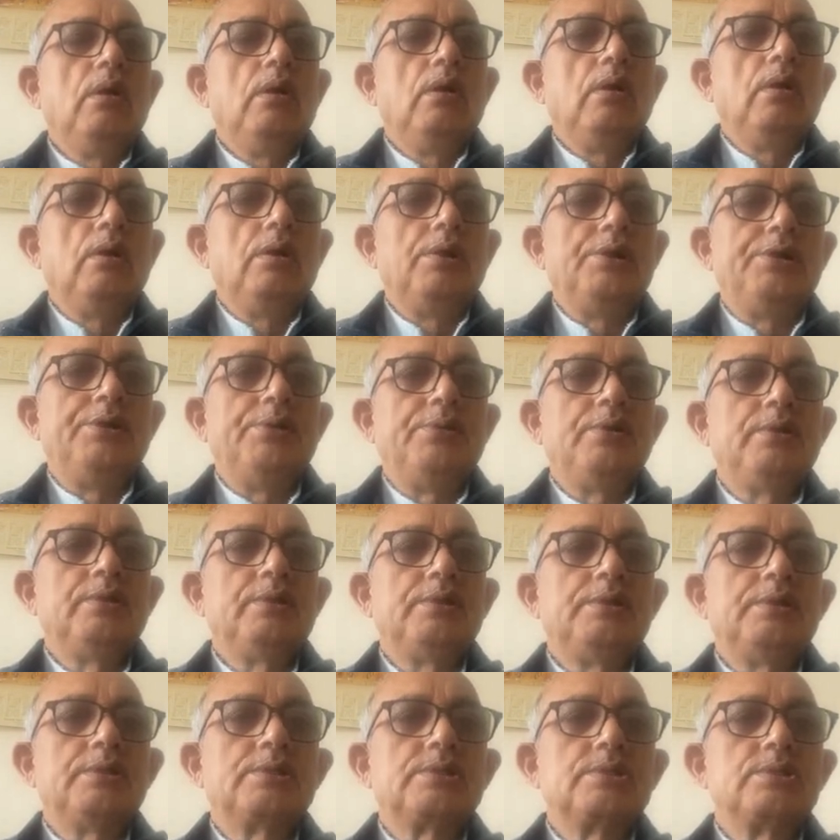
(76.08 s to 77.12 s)
During the
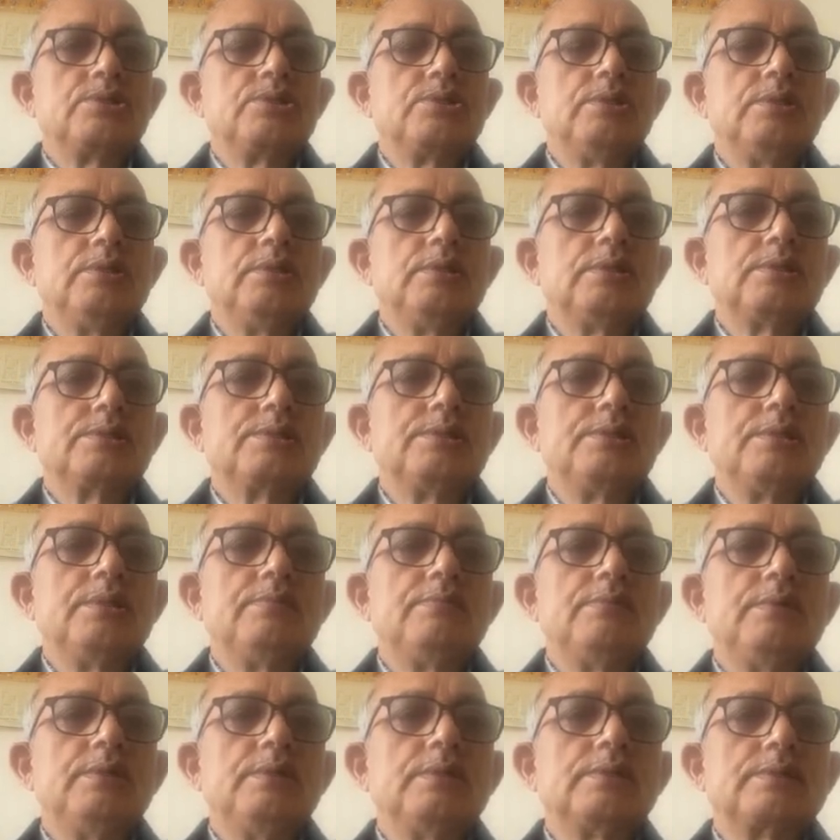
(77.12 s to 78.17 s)
discussion yesterday,
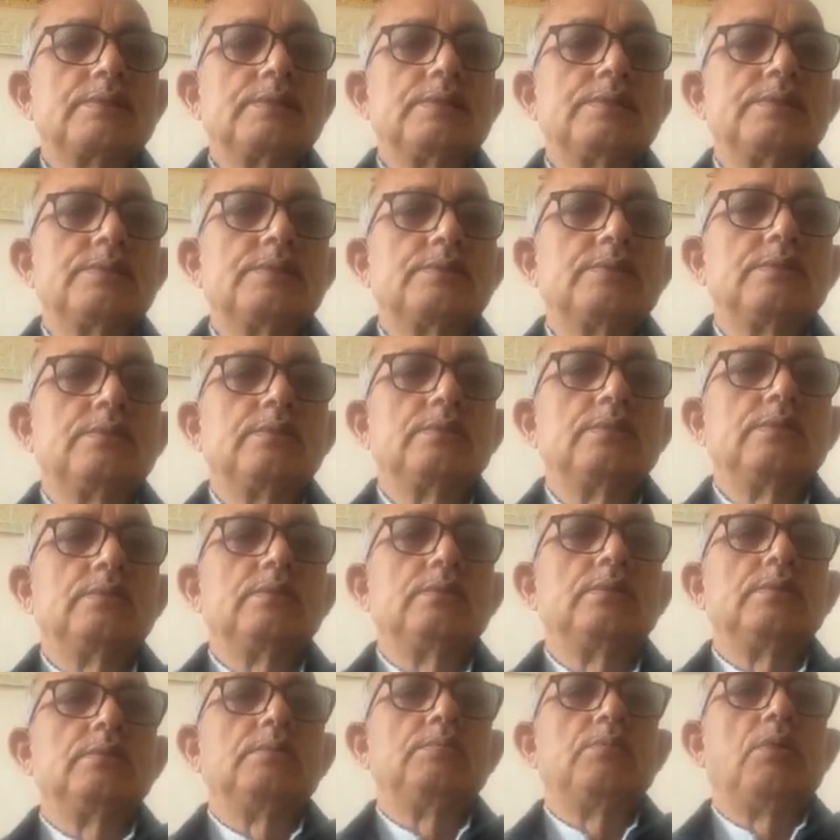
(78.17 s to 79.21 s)
we discussed
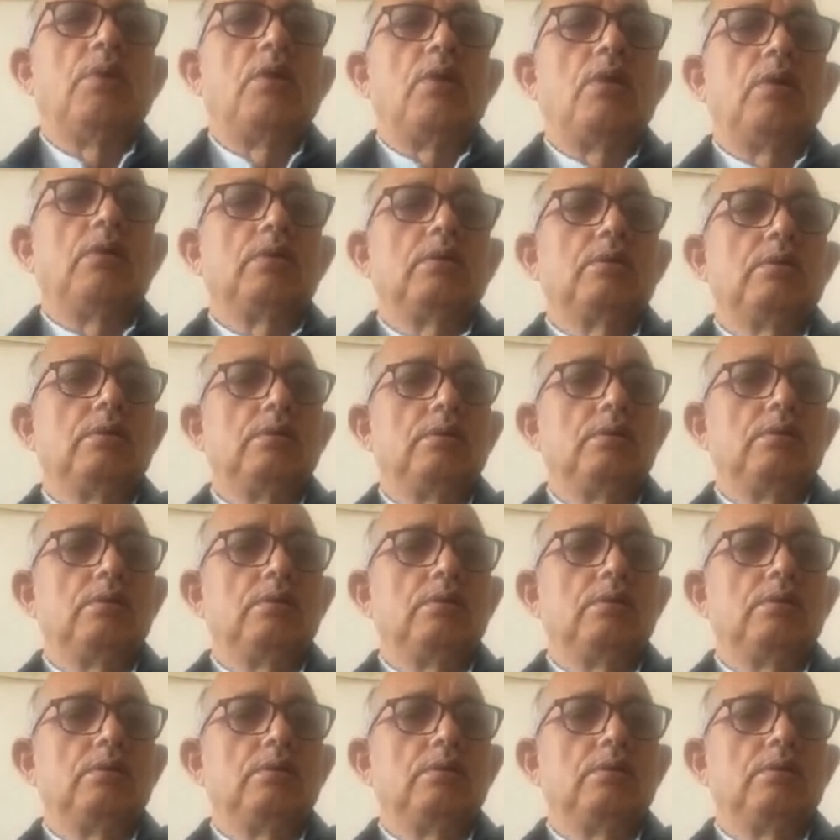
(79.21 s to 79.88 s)
the block